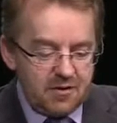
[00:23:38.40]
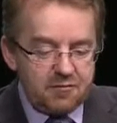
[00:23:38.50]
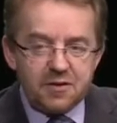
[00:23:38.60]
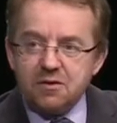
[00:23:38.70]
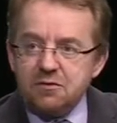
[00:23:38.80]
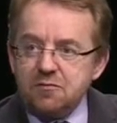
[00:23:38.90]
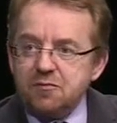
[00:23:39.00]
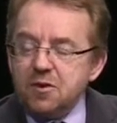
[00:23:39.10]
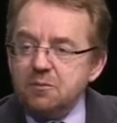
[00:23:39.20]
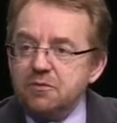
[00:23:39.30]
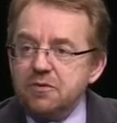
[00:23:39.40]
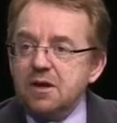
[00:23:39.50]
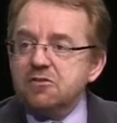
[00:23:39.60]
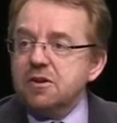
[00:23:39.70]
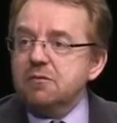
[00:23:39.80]
uh, videos and films,
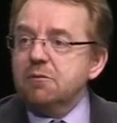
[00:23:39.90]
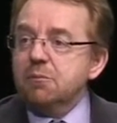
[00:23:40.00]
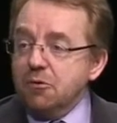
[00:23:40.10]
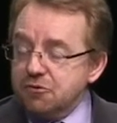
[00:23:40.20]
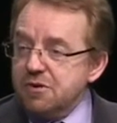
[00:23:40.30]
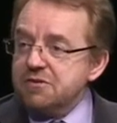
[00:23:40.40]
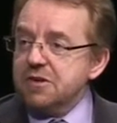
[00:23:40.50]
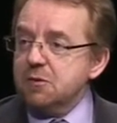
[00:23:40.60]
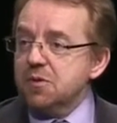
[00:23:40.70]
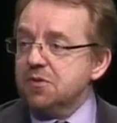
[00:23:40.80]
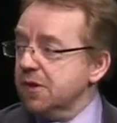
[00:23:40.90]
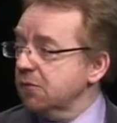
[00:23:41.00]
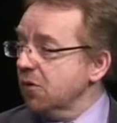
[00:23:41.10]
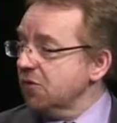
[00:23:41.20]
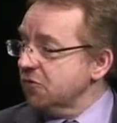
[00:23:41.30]
actually most recently with
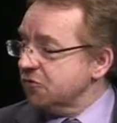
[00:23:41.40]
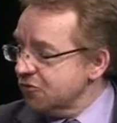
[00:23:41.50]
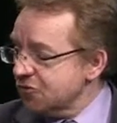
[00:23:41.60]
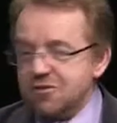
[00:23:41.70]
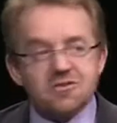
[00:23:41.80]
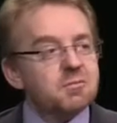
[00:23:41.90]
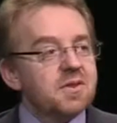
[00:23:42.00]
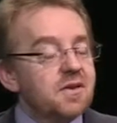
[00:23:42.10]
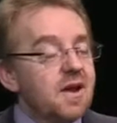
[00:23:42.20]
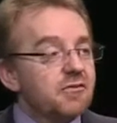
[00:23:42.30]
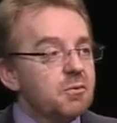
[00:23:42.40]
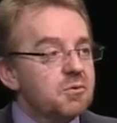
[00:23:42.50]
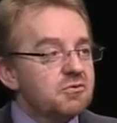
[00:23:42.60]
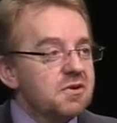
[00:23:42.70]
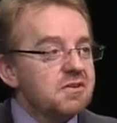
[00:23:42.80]
the Royal Institution, so the last
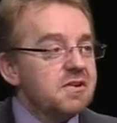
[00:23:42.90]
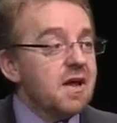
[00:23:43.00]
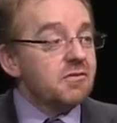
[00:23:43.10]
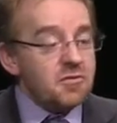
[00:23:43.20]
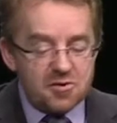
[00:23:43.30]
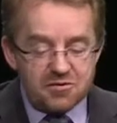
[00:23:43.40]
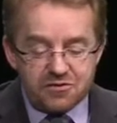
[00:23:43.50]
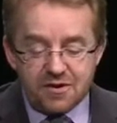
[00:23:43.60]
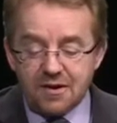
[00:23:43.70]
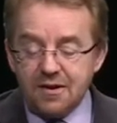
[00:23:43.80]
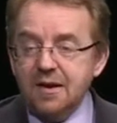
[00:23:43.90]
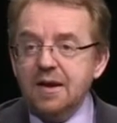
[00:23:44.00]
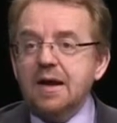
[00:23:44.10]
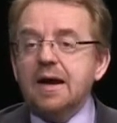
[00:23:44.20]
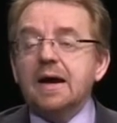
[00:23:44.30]
one was released last Thursday,
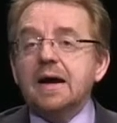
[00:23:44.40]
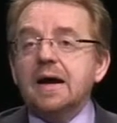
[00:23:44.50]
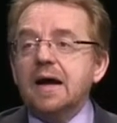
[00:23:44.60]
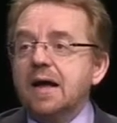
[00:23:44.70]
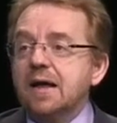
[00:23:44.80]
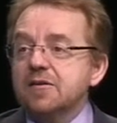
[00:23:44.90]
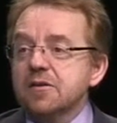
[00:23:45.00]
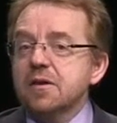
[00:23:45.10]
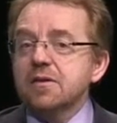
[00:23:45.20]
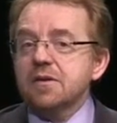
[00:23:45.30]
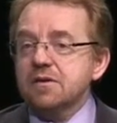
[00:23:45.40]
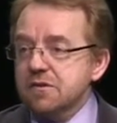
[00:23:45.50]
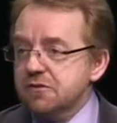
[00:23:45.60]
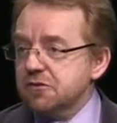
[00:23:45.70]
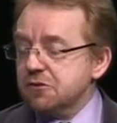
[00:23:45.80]
uh, and th th
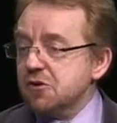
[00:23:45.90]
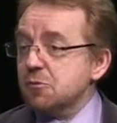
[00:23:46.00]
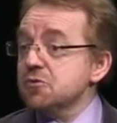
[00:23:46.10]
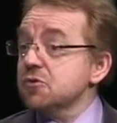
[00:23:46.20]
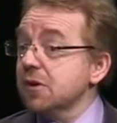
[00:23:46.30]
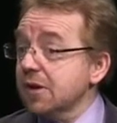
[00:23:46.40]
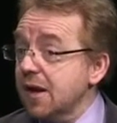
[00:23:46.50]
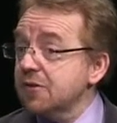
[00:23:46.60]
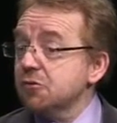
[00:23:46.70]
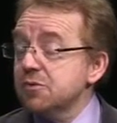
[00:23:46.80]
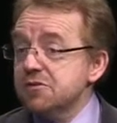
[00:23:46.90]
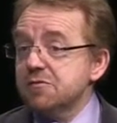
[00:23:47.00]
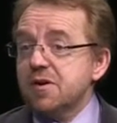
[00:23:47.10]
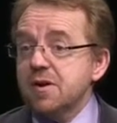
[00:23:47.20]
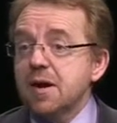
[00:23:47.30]
this is a great opportunity again to reach
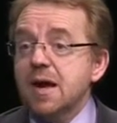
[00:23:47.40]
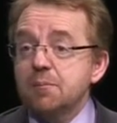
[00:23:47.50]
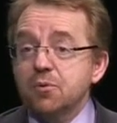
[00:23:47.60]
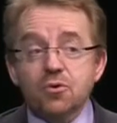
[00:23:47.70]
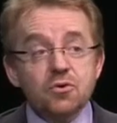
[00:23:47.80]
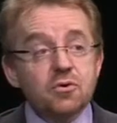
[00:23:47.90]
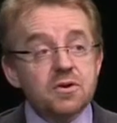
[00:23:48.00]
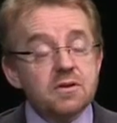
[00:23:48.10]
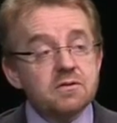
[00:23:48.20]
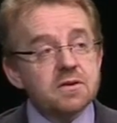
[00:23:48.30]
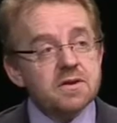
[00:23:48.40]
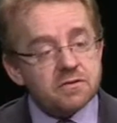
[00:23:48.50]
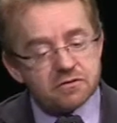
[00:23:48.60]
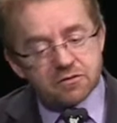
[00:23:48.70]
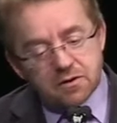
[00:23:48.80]
a very um, broad audience. And
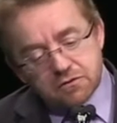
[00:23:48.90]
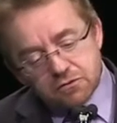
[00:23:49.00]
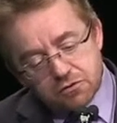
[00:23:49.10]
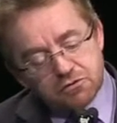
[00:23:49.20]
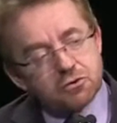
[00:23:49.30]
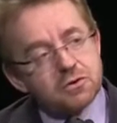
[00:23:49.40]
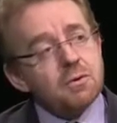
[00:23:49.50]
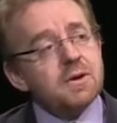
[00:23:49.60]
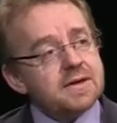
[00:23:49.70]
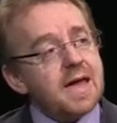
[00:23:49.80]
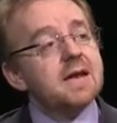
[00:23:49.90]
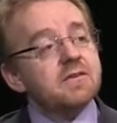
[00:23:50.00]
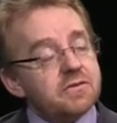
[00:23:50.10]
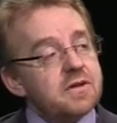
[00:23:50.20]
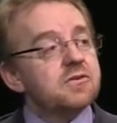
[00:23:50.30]
this is uh, sort of showing you again,
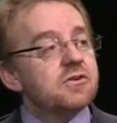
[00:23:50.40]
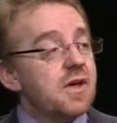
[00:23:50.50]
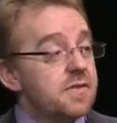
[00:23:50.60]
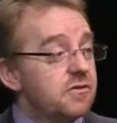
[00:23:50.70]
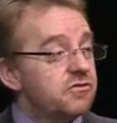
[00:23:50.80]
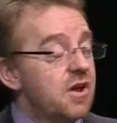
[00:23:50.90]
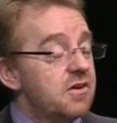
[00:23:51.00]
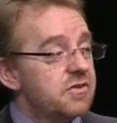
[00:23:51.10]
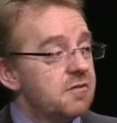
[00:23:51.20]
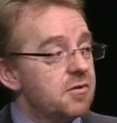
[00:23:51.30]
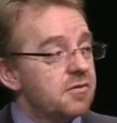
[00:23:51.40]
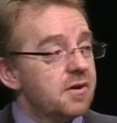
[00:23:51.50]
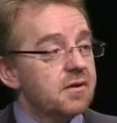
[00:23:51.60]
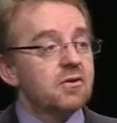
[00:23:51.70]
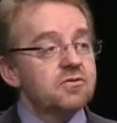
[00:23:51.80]
it's the internet that's changed
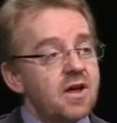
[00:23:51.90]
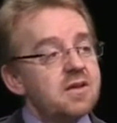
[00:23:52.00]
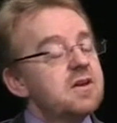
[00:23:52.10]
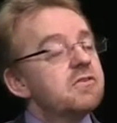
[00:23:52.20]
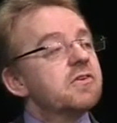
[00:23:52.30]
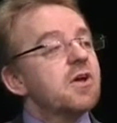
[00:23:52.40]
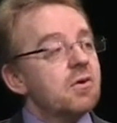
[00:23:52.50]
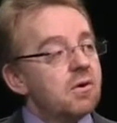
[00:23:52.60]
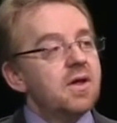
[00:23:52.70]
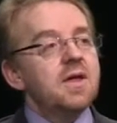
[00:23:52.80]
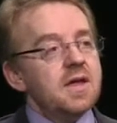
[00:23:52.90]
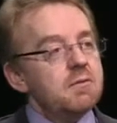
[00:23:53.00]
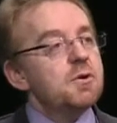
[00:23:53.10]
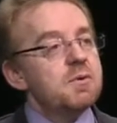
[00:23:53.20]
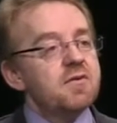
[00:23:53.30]
everything. You know, 10 years ago,
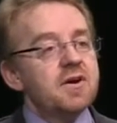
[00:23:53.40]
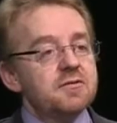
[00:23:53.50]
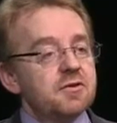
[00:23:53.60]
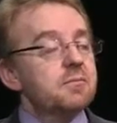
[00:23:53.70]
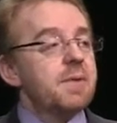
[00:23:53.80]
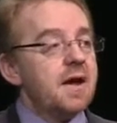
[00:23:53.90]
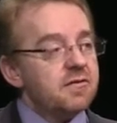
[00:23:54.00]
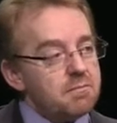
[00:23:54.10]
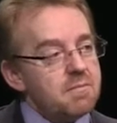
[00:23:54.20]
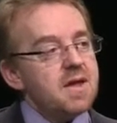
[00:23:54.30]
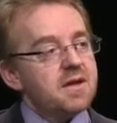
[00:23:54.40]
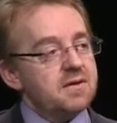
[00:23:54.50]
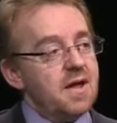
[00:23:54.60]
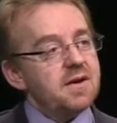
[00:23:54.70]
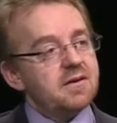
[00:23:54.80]
it would have been very difficult, A, to
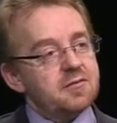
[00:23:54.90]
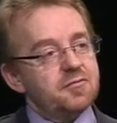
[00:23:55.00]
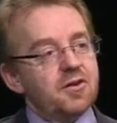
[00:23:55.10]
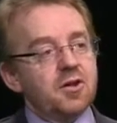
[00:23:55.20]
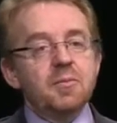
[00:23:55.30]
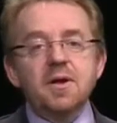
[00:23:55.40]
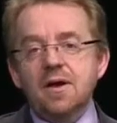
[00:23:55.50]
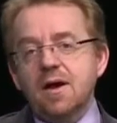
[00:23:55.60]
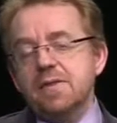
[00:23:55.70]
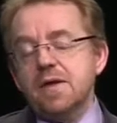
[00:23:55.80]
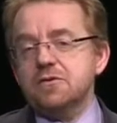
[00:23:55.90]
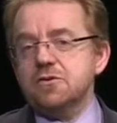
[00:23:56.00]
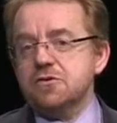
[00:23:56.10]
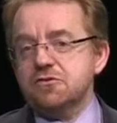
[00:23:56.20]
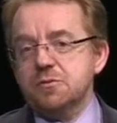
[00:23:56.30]
make and edit a film, and then
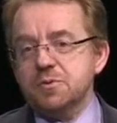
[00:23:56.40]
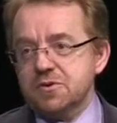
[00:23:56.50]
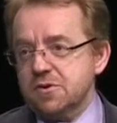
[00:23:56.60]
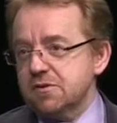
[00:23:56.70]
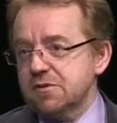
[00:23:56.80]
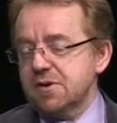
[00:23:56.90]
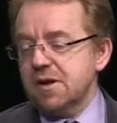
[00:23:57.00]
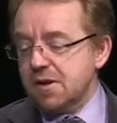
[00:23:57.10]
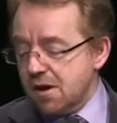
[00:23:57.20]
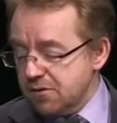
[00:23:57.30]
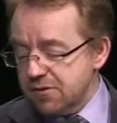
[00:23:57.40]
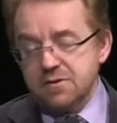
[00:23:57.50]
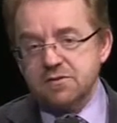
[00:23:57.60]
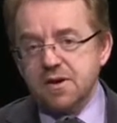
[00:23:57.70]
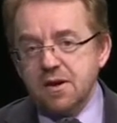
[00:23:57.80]
to distribute it. And now
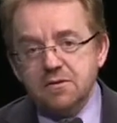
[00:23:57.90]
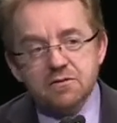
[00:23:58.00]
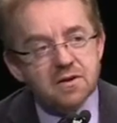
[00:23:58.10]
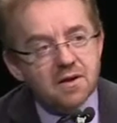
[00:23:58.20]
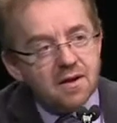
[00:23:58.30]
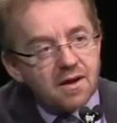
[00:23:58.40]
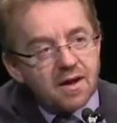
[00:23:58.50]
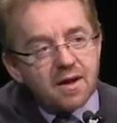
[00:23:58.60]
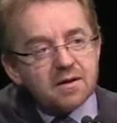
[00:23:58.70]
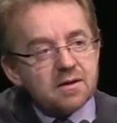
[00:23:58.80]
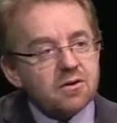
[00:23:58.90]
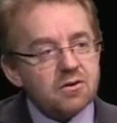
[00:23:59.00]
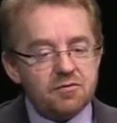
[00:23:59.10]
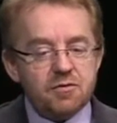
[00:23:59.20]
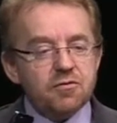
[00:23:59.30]
these days, uh, you
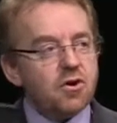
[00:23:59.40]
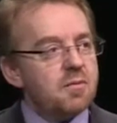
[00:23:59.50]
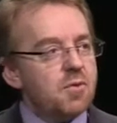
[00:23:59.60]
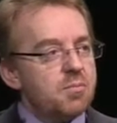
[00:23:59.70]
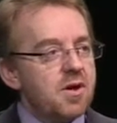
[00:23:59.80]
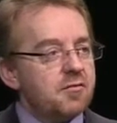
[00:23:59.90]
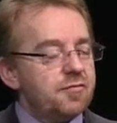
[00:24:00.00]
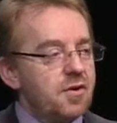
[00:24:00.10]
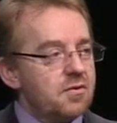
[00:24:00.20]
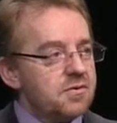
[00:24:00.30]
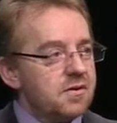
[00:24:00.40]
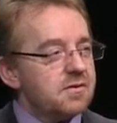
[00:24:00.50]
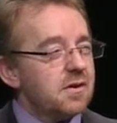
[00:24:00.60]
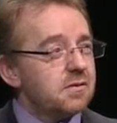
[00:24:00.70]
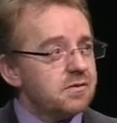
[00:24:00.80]
know, if you've got a mobile phone
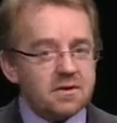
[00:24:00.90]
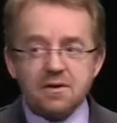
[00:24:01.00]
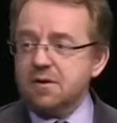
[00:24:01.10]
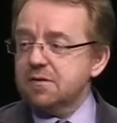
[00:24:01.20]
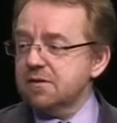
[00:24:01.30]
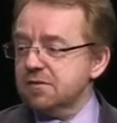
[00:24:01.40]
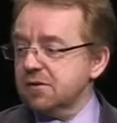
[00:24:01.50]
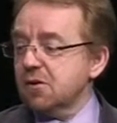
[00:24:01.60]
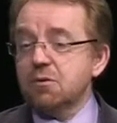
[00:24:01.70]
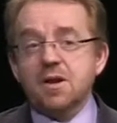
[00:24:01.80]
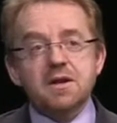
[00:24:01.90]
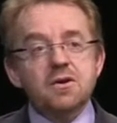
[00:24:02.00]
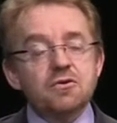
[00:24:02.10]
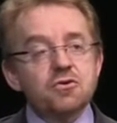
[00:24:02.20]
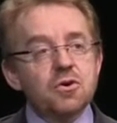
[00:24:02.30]
that's a, a decent, you know, only a
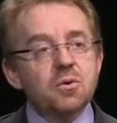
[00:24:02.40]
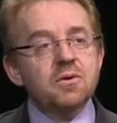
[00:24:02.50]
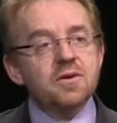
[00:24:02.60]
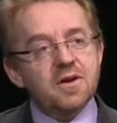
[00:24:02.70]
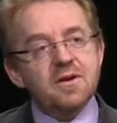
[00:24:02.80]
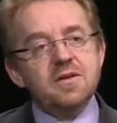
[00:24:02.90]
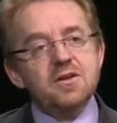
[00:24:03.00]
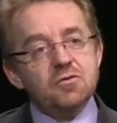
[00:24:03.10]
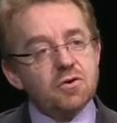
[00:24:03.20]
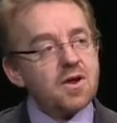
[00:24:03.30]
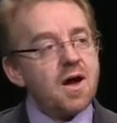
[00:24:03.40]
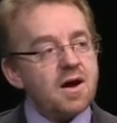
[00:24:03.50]
year or two old, then you've got a